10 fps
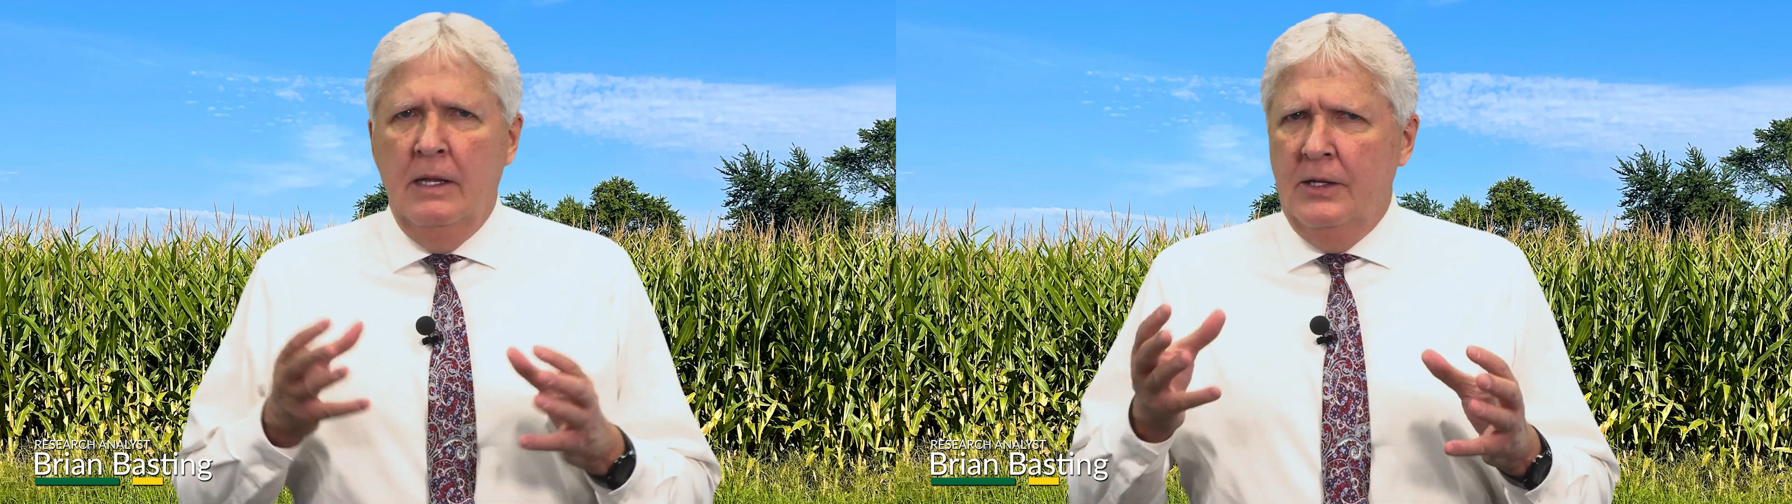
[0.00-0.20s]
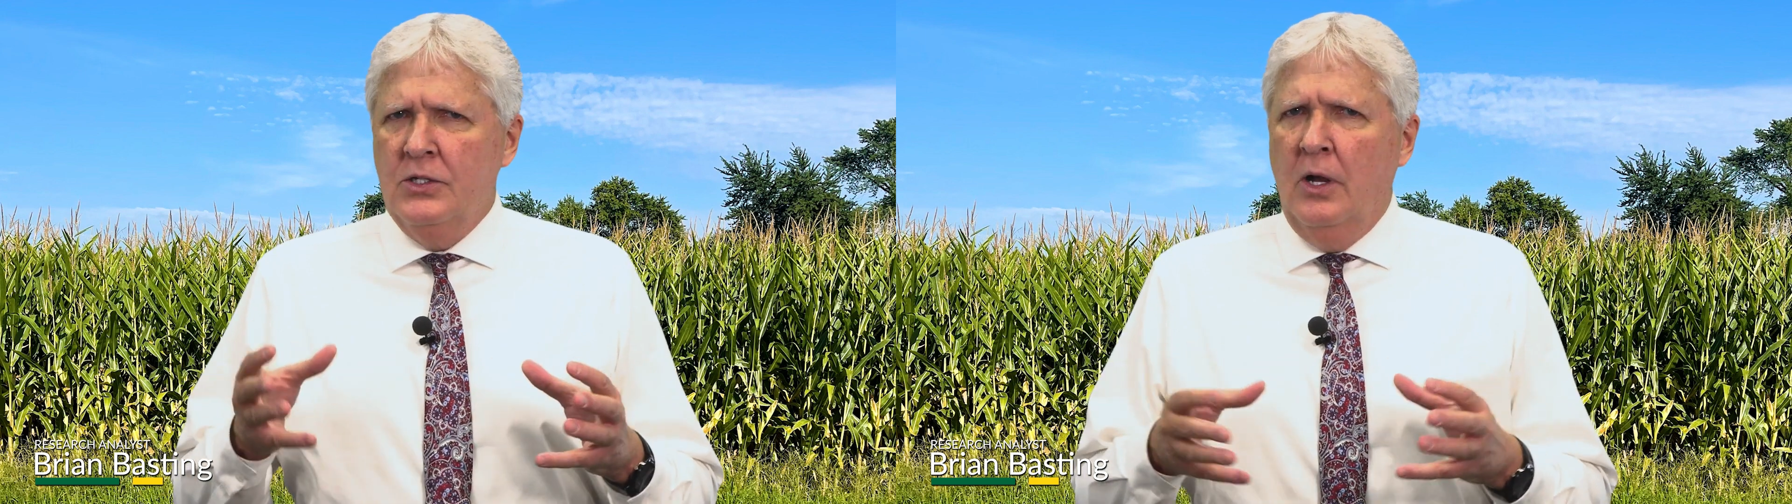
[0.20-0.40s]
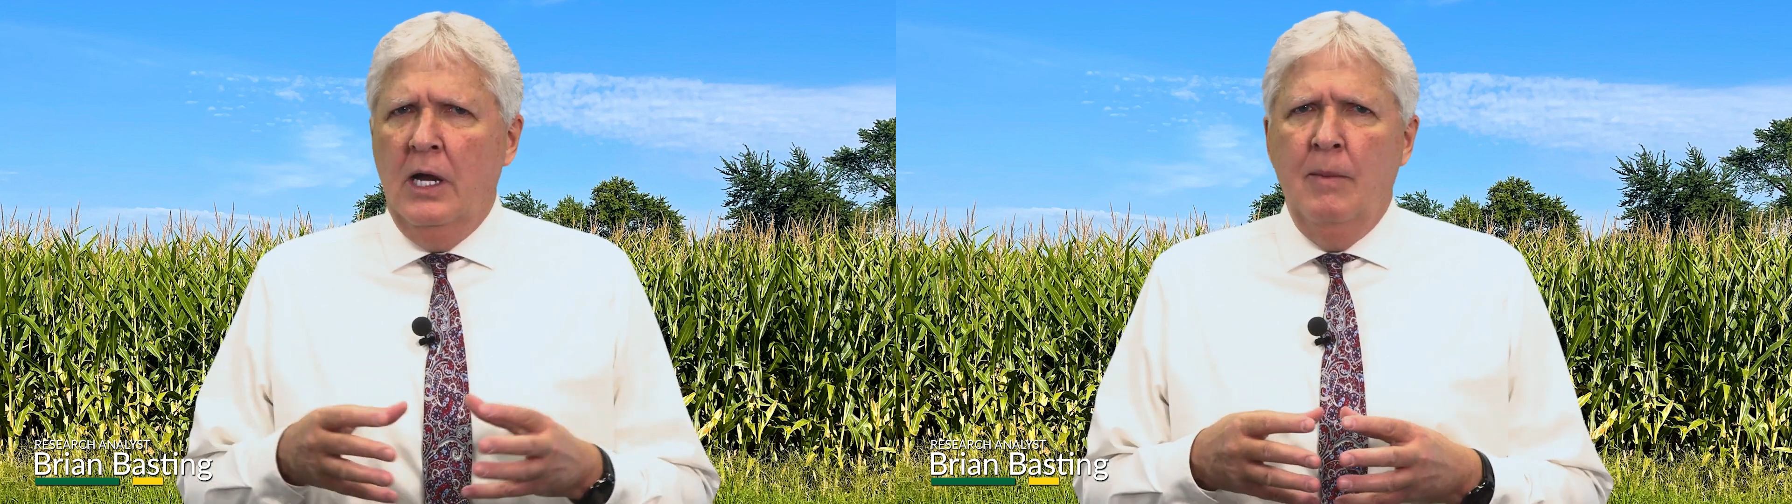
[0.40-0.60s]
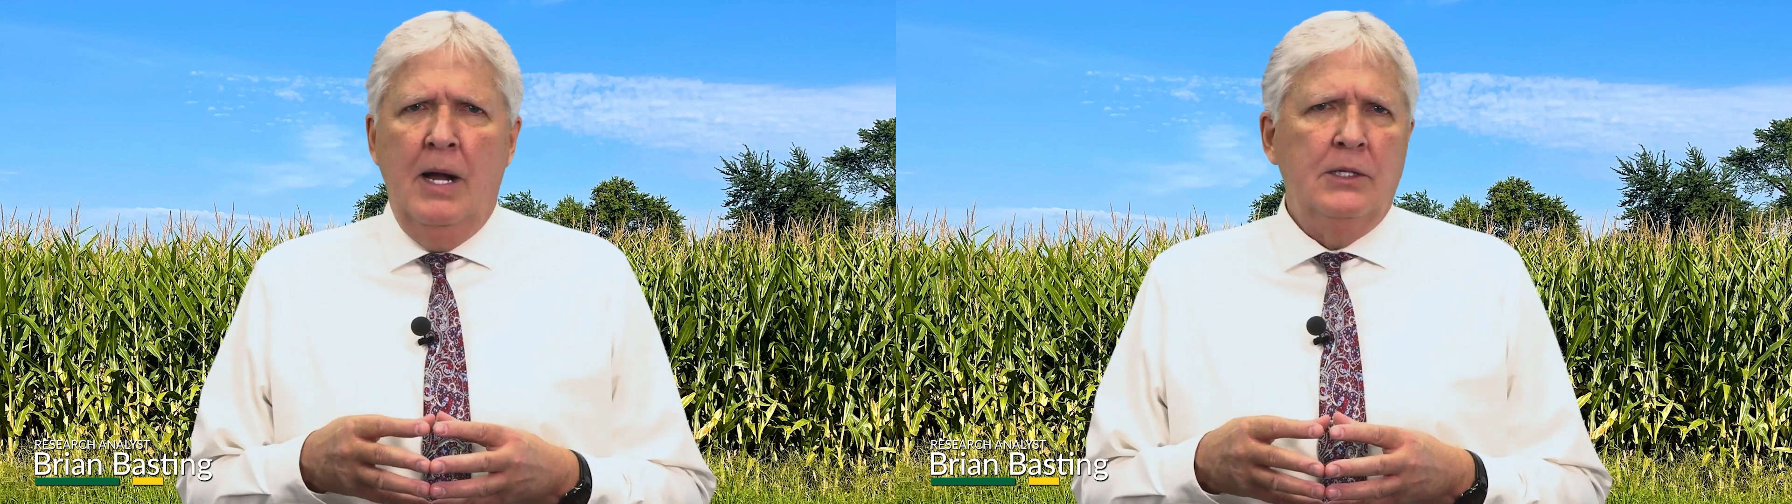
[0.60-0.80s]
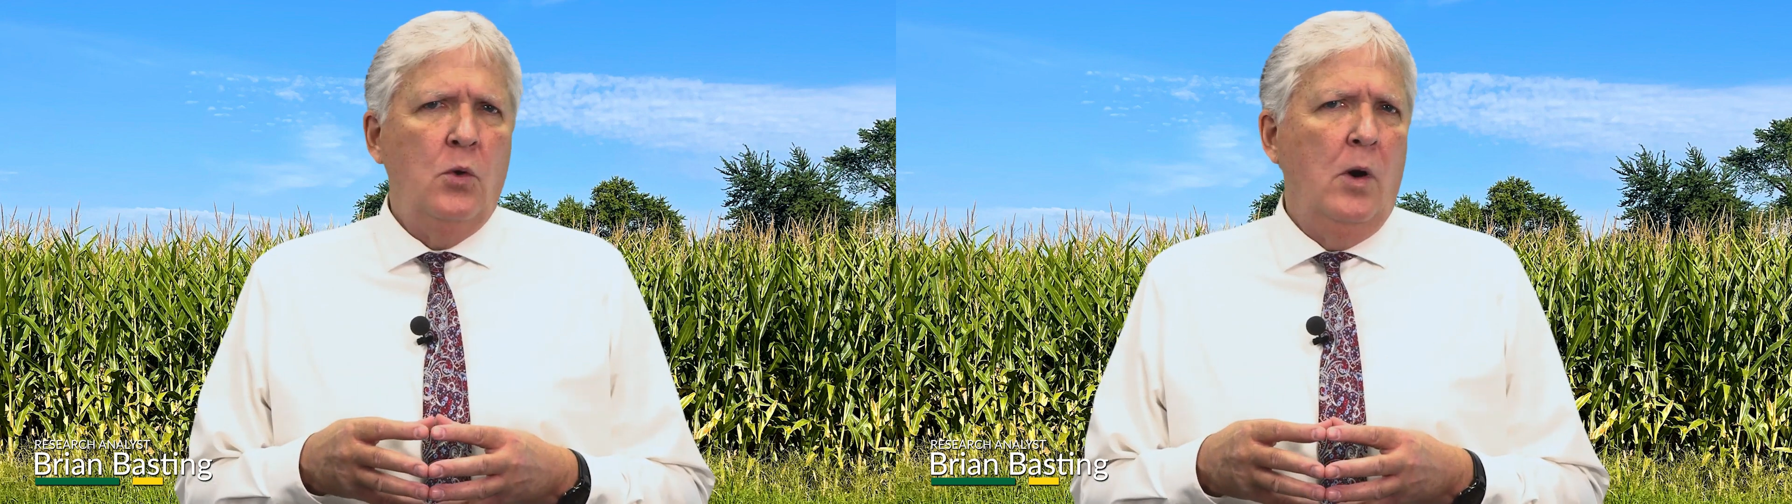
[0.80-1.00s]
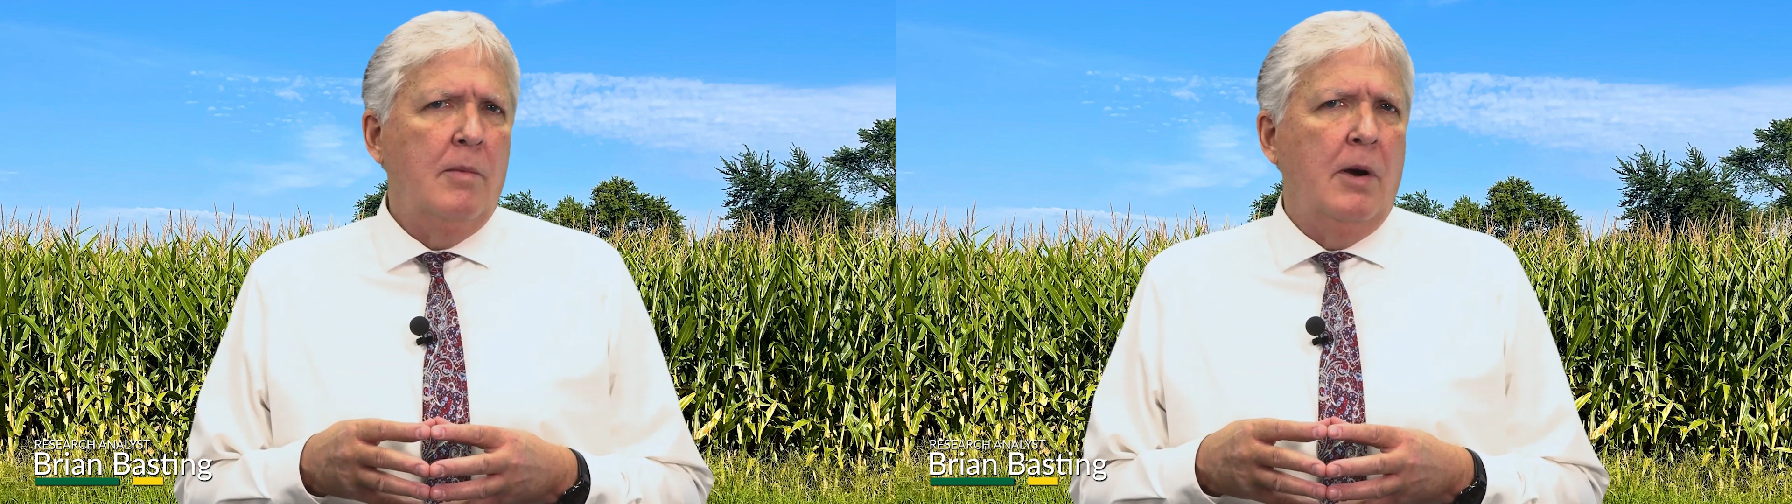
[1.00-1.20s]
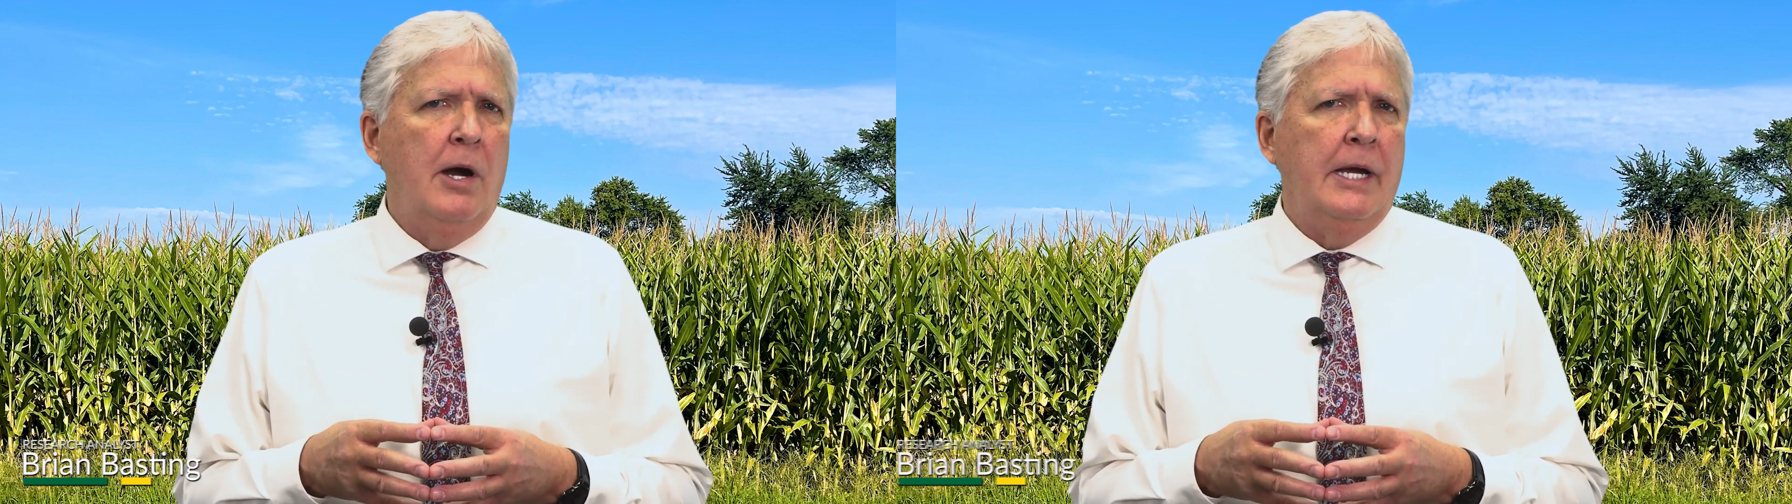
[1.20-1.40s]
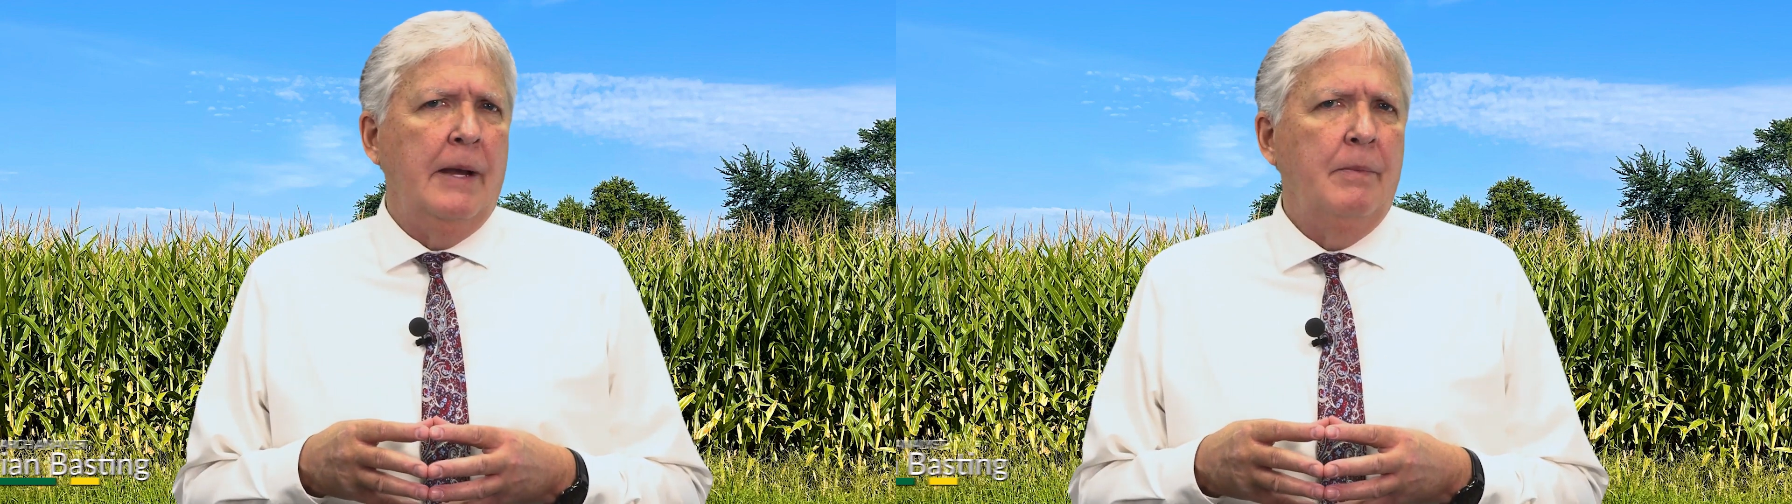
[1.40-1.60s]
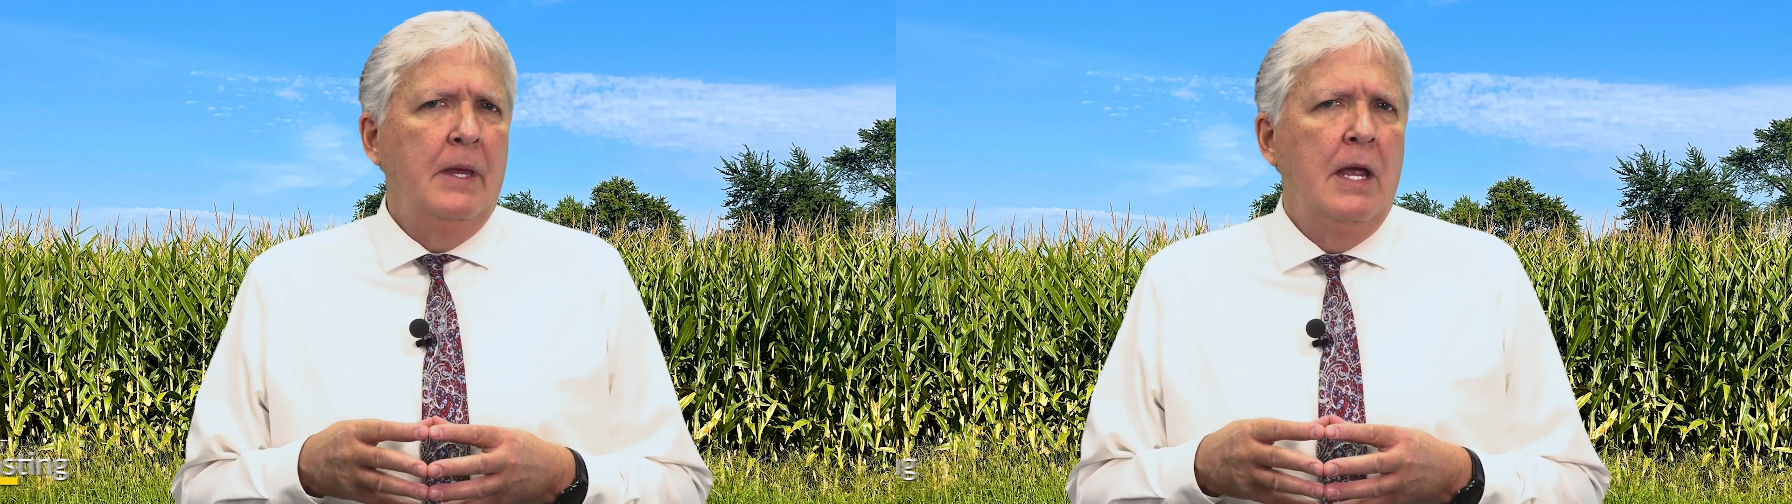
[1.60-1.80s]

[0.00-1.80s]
Let's talk about the corn market.